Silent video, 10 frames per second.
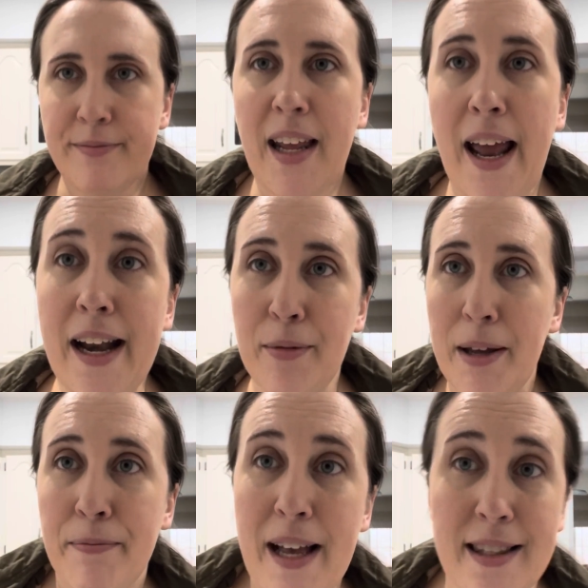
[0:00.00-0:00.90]
anyway,
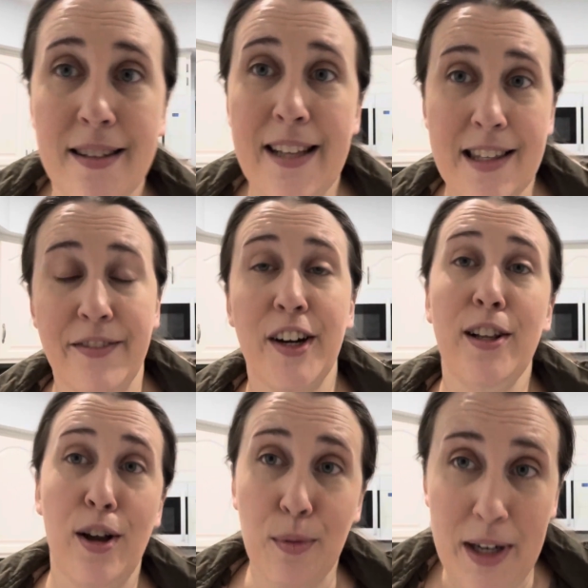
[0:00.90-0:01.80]
that's a very
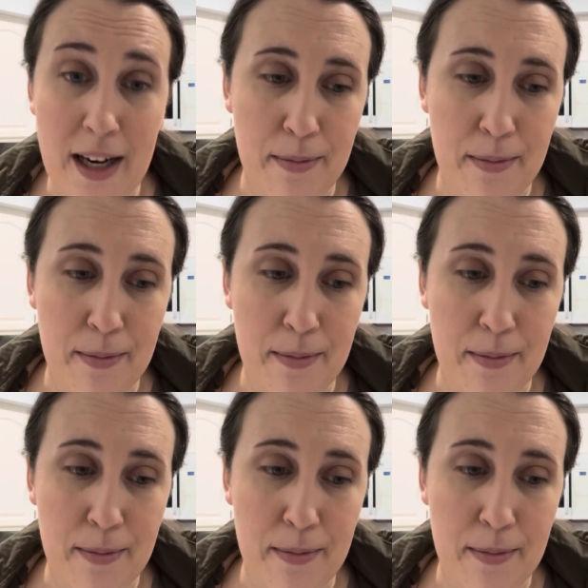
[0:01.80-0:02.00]
long-winded